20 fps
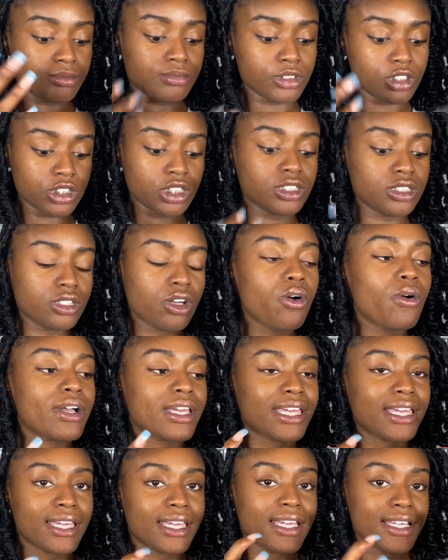just so it
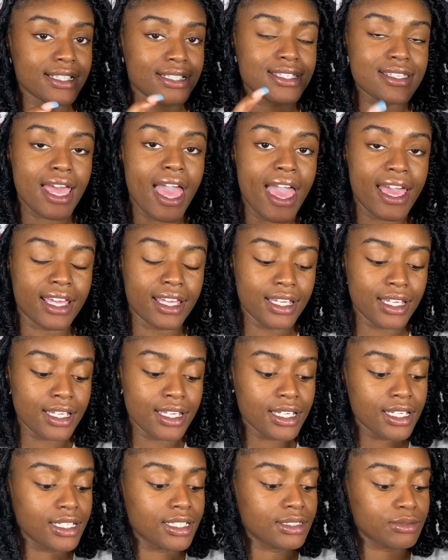can get
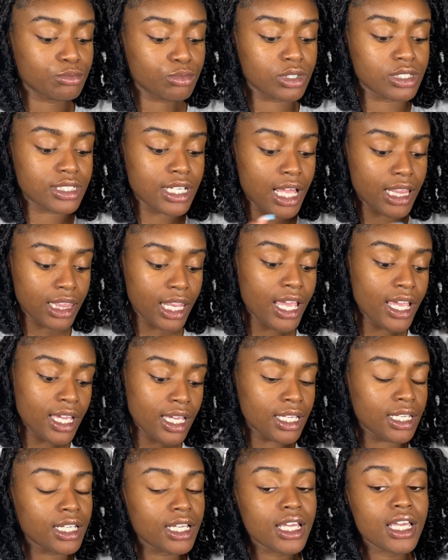tacky, and once I lay
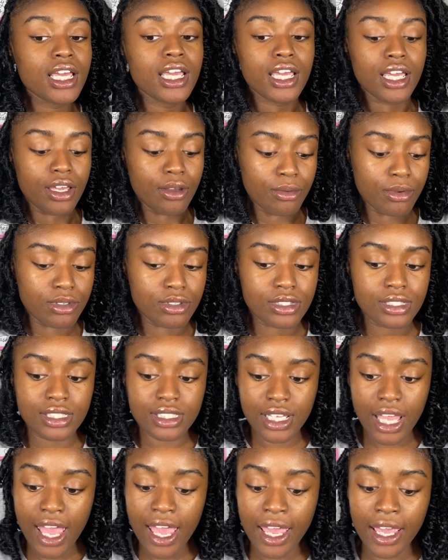it, it will
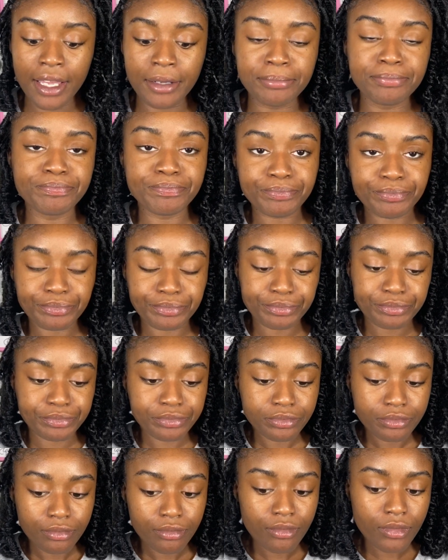stay.
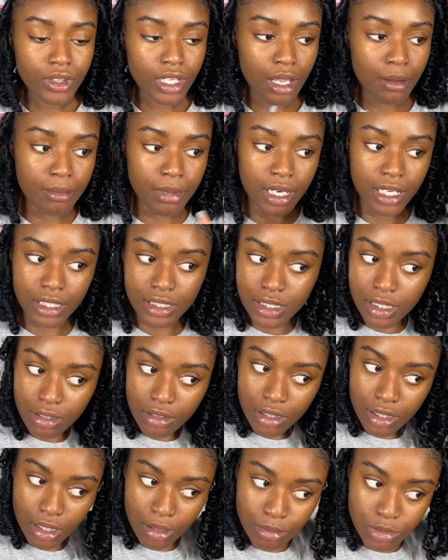But until
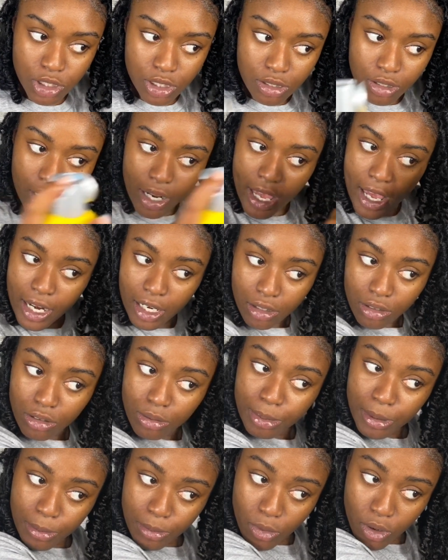then, I'm just gonna add a little
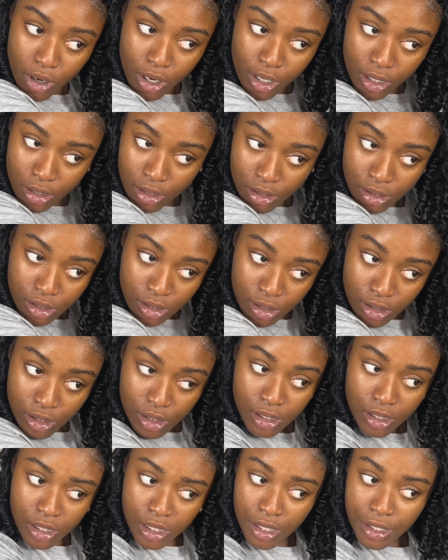bit more
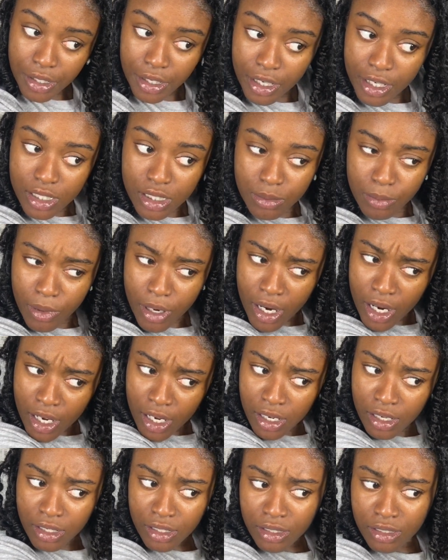
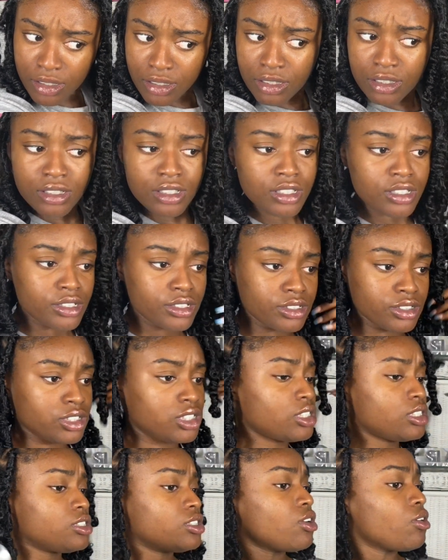hairspray
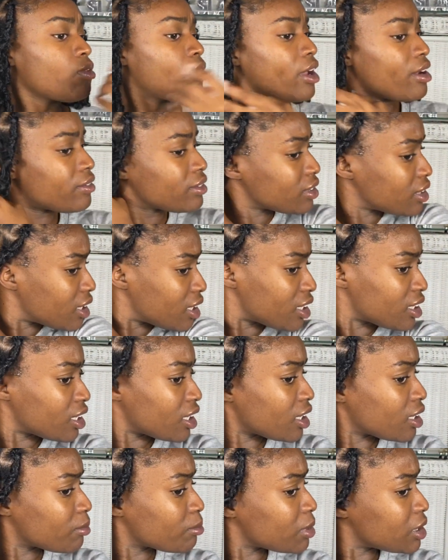just so everything
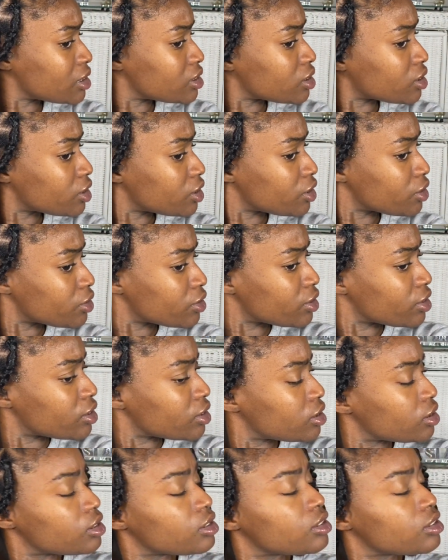can be secure